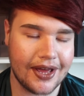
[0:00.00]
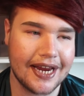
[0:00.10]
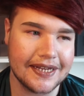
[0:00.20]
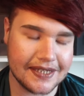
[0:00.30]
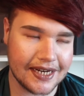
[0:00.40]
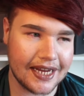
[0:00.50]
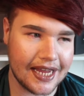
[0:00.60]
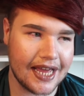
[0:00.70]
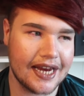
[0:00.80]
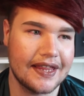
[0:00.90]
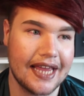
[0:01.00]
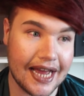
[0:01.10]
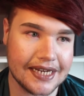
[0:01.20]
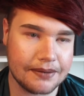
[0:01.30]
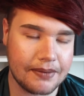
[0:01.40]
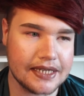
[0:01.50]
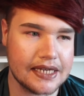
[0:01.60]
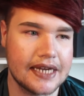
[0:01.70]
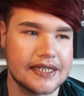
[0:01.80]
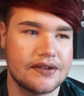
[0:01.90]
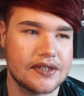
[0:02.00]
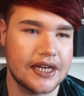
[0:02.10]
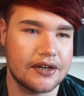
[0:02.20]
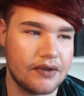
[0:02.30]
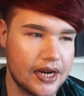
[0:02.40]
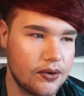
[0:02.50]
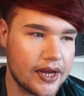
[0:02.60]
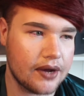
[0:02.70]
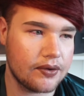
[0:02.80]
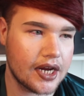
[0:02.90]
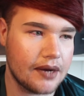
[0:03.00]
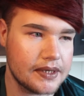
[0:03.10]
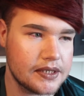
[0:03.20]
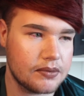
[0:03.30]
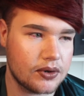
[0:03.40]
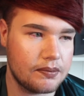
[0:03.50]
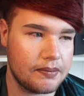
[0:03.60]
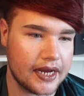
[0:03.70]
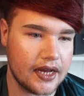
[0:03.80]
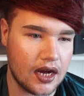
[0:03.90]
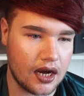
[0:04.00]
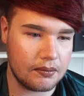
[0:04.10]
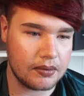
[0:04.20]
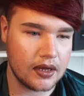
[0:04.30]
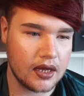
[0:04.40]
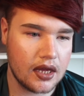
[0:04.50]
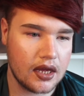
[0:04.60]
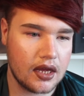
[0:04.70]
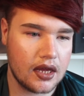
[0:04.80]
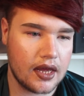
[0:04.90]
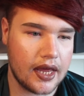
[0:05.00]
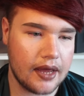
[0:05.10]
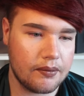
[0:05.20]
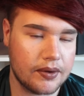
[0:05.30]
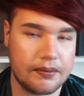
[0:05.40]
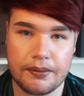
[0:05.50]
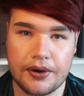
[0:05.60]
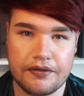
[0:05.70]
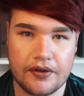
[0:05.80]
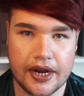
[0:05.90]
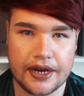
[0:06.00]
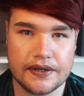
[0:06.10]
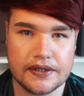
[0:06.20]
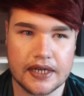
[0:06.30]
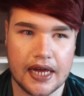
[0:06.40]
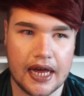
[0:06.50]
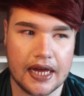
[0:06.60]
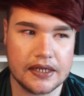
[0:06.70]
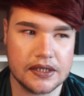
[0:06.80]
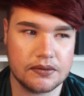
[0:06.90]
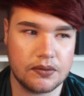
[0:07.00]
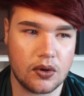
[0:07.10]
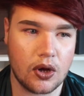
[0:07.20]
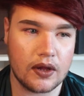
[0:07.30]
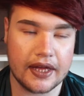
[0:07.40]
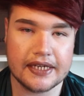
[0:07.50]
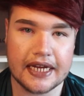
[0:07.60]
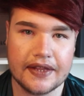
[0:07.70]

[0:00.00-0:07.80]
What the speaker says: it and I seen it again and they had it in my size and I was like, right, okay, I'm going to come in tomorrow and pick it up with my boyfriend and we'll call it a day.